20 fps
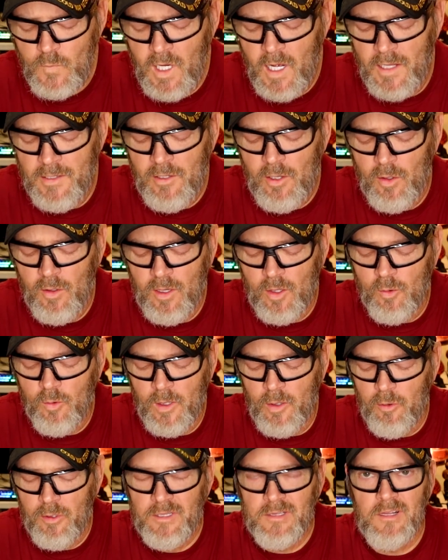know that we
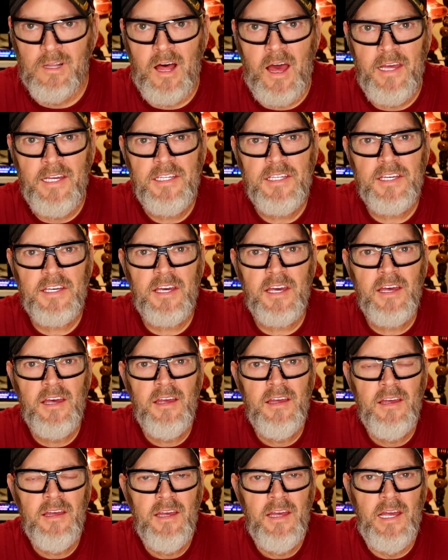would like
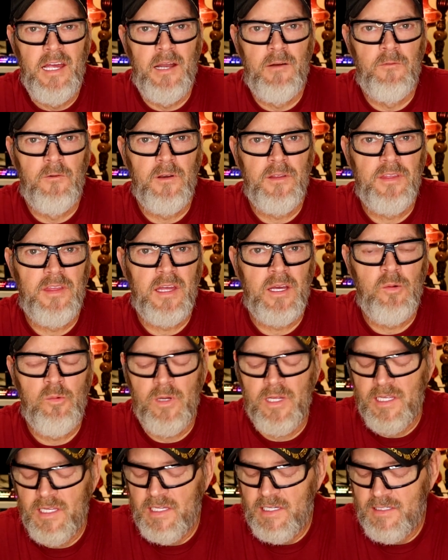everything
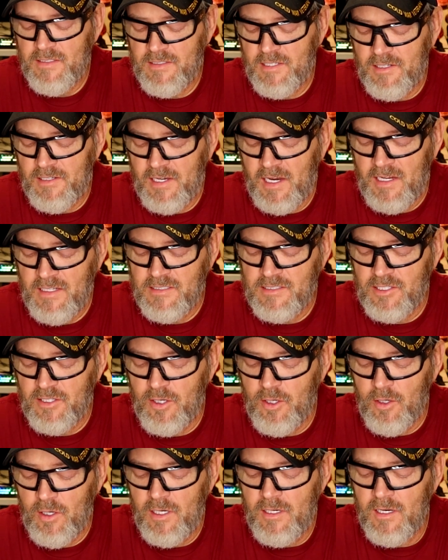we eat to taste
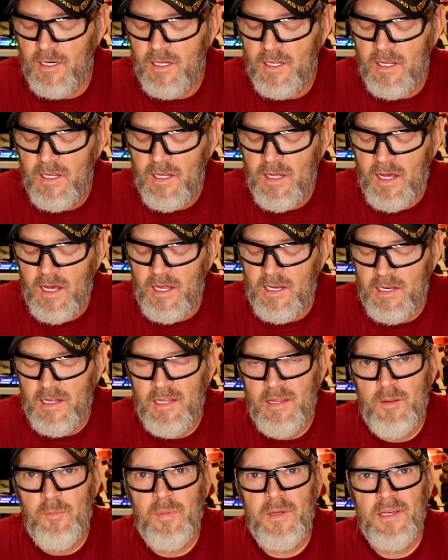good, and
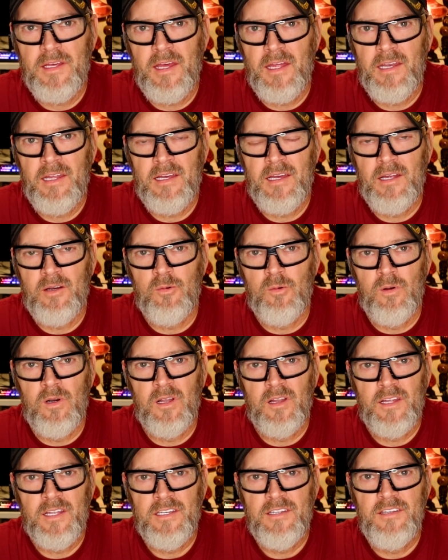in the beginning it
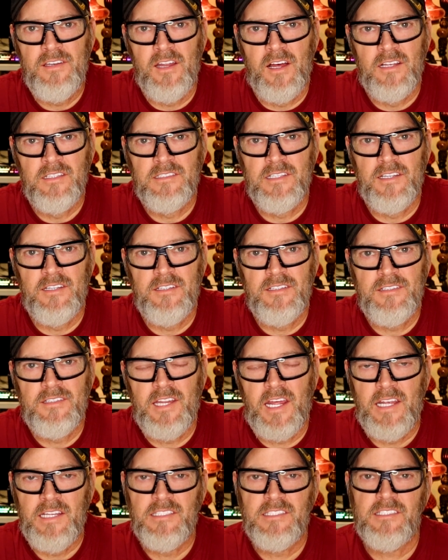really doesn't
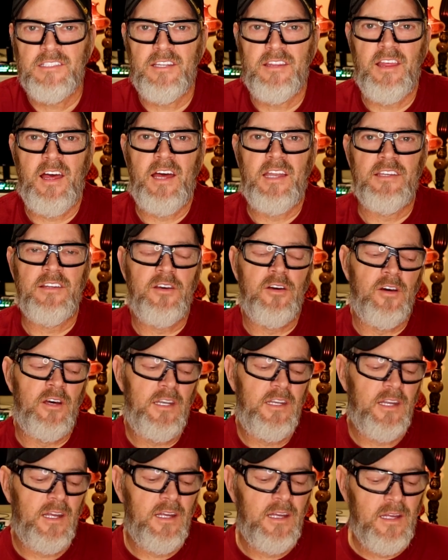taste that
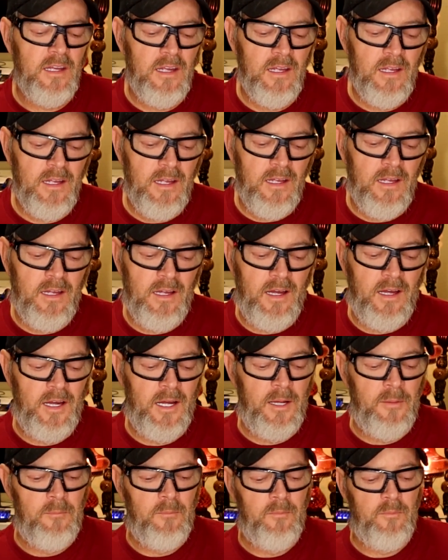good.
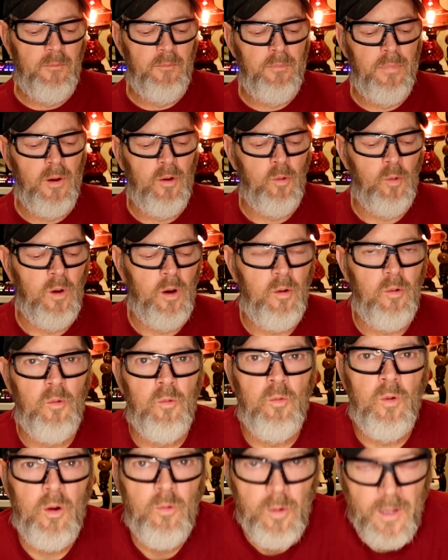But
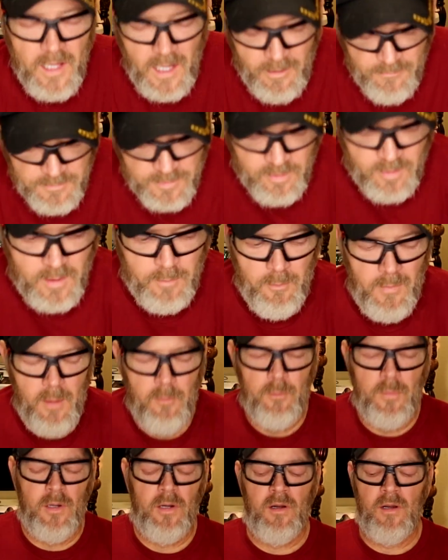what we have to
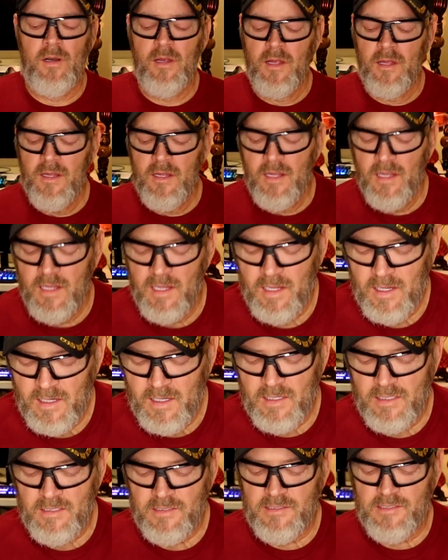remember
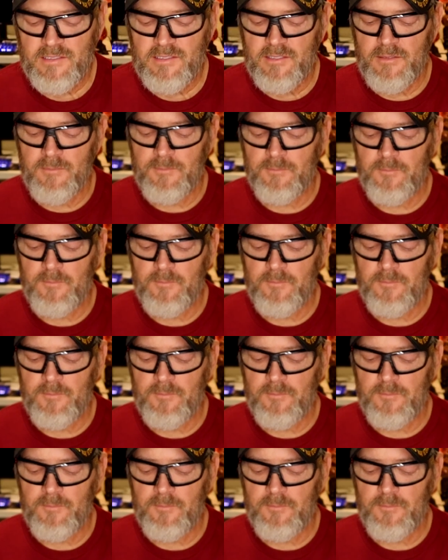is,